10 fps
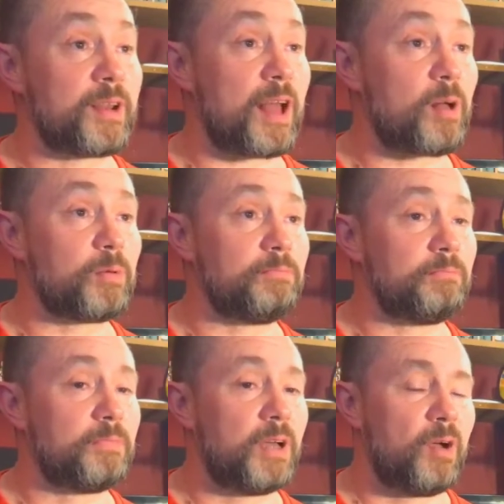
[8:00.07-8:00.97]
album,
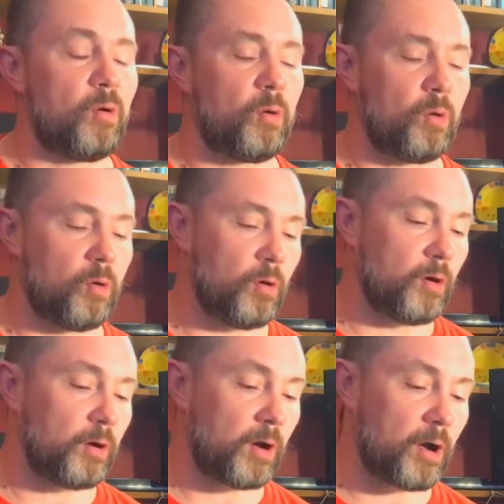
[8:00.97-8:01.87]

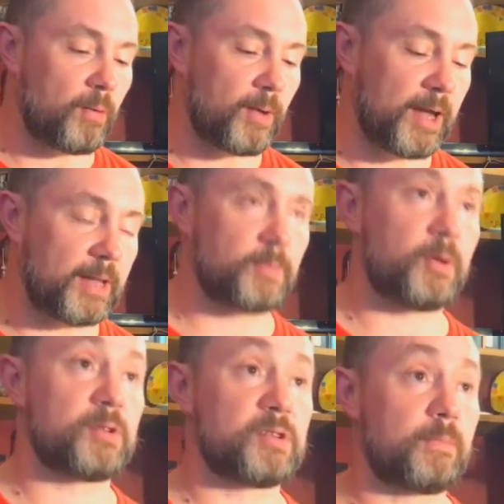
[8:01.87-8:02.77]
or are we in the
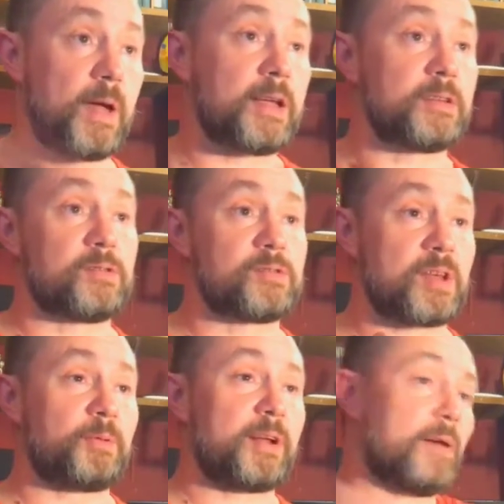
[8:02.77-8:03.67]
process of making two
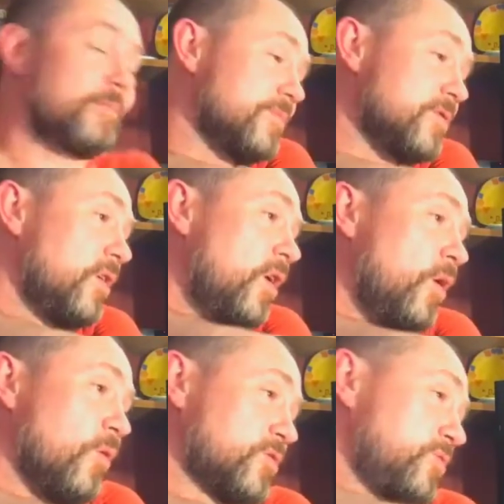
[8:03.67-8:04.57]
separate albums,
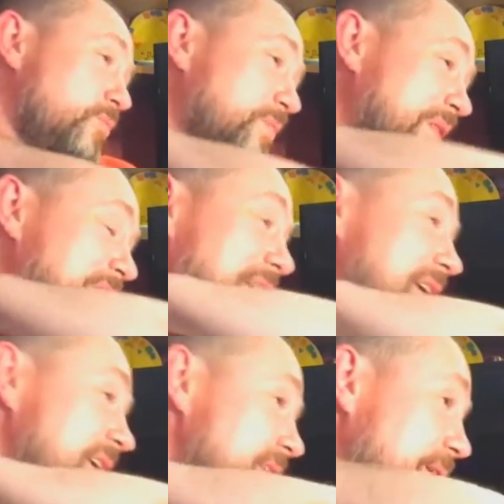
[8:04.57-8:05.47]
or should we be
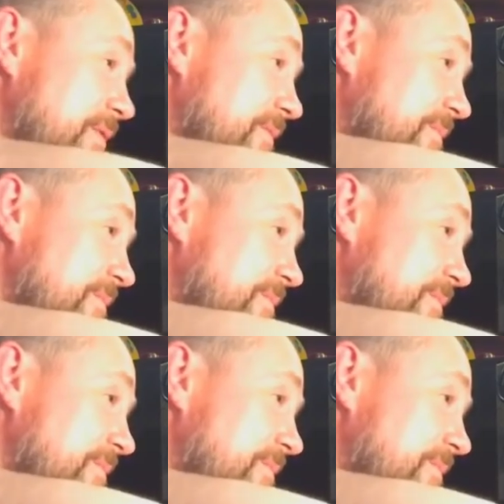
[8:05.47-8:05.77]
thinking about